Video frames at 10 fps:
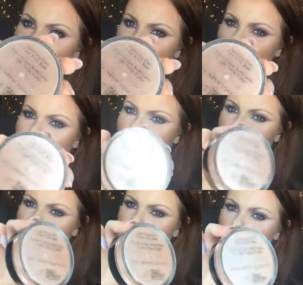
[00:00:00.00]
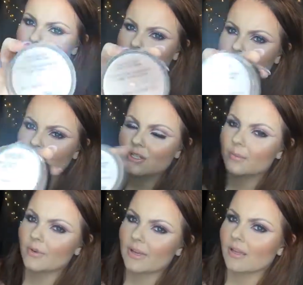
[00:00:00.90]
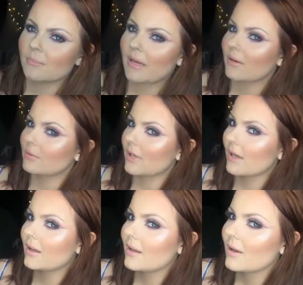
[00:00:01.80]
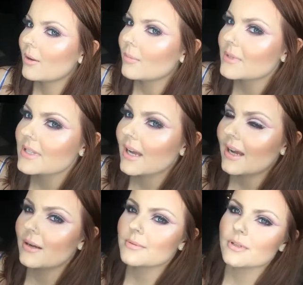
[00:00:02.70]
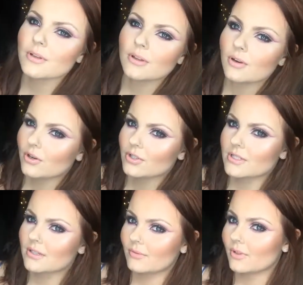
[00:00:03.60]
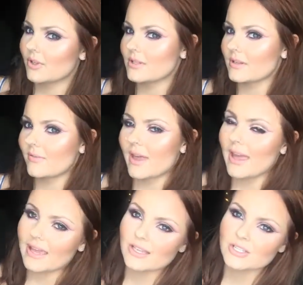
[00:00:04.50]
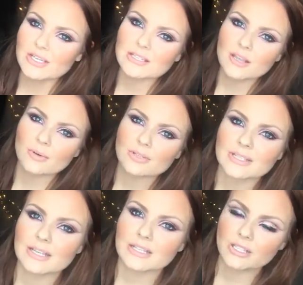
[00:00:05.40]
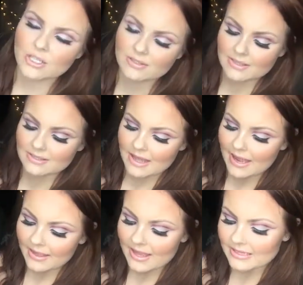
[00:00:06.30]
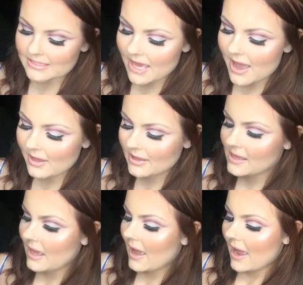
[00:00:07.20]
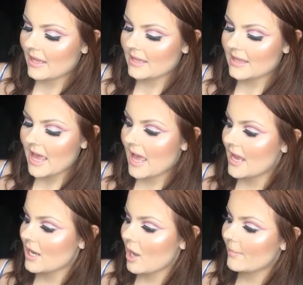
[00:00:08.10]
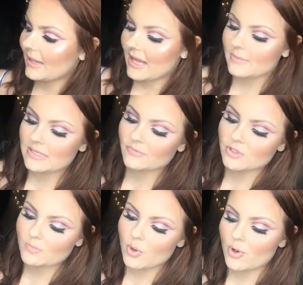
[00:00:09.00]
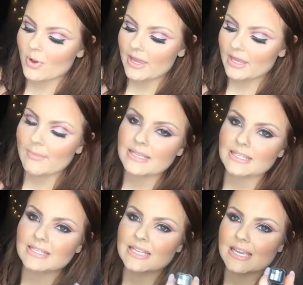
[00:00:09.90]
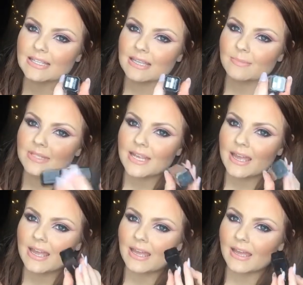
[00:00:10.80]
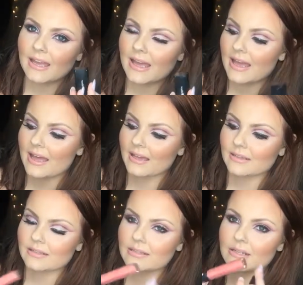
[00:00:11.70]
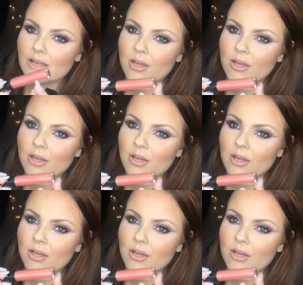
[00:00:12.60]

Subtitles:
It's like a sparkly shimmery powder. It was absolutely gorgeous and I've not used it for ages, so I decided to use it as a highlighter. And then on my lips I've just put Illamasqua Tease lipstick and